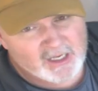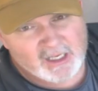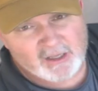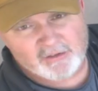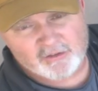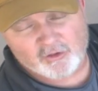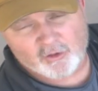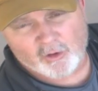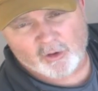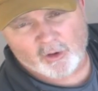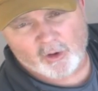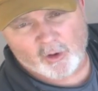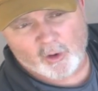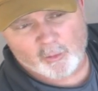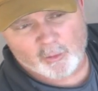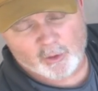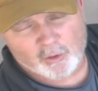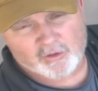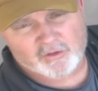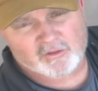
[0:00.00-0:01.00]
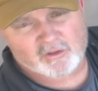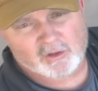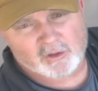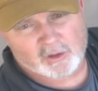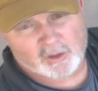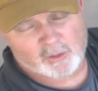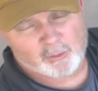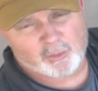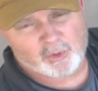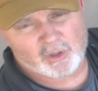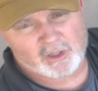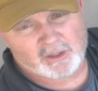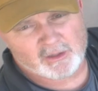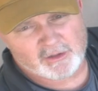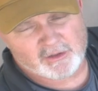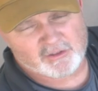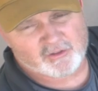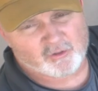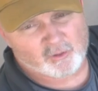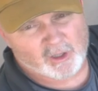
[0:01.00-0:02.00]
knees are almost
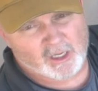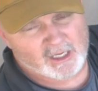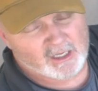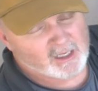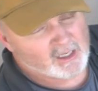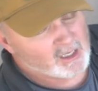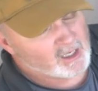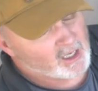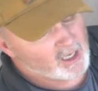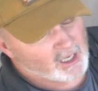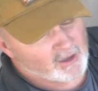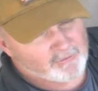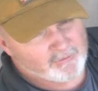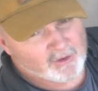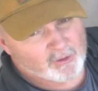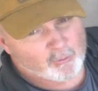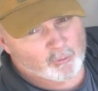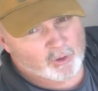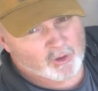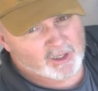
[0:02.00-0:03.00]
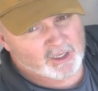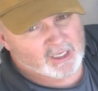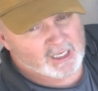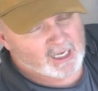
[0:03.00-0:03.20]
completely straight. I fit really